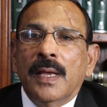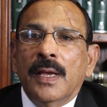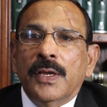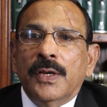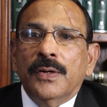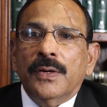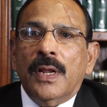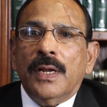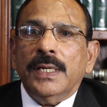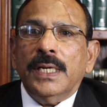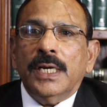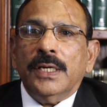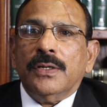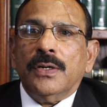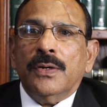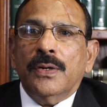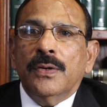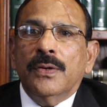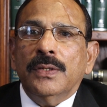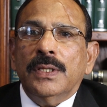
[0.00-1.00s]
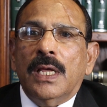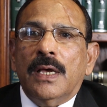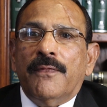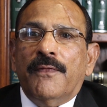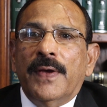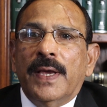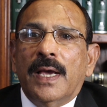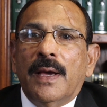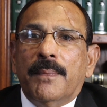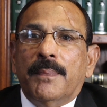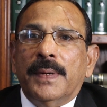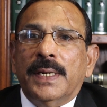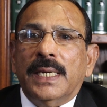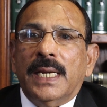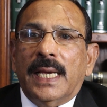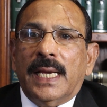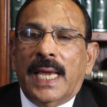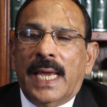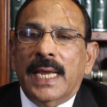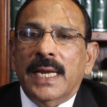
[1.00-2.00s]
you don't need to do the fingerprint
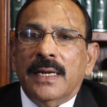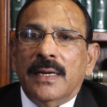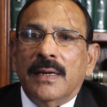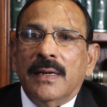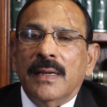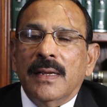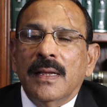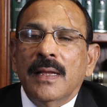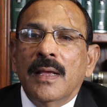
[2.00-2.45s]
again,